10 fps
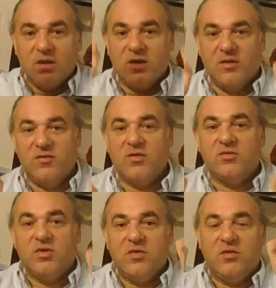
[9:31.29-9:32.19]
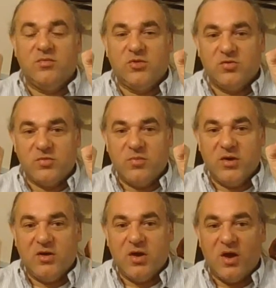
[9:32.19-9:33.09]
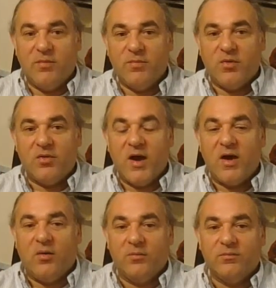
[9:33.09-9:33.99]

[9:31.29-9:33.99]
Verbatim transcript: if your toe, toes are pointing up or out.